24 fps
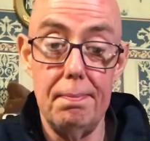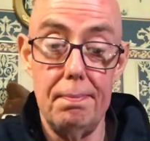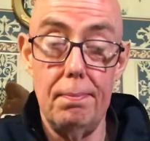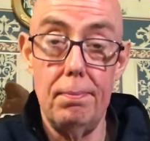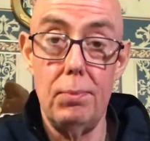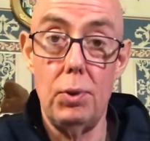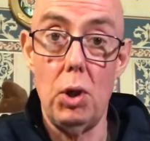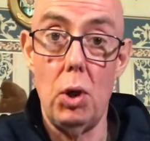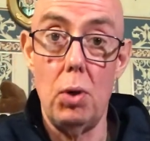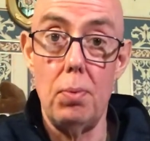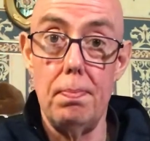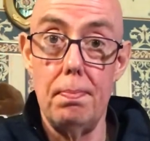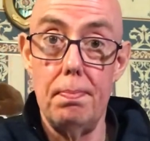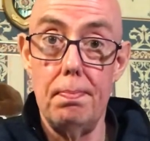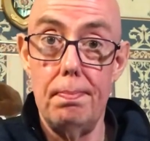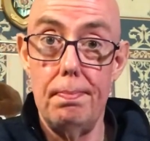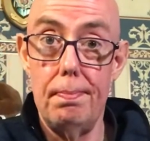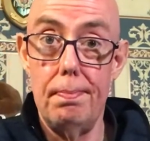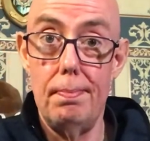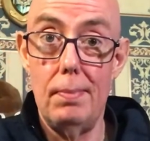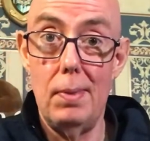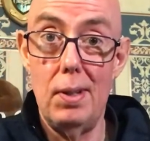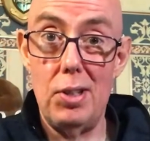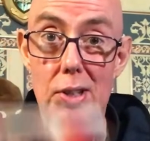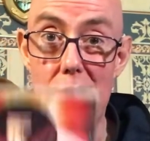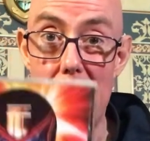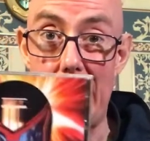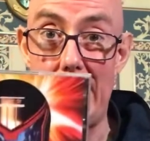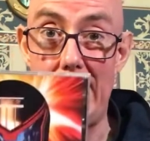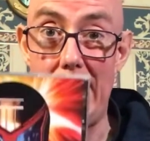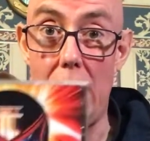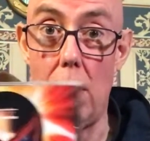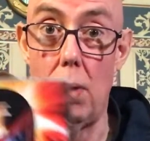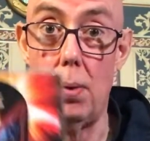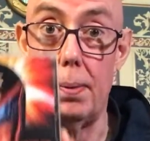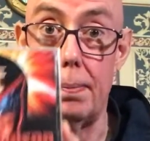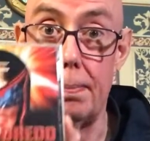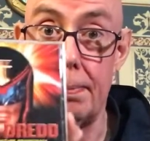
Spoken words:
So check it out.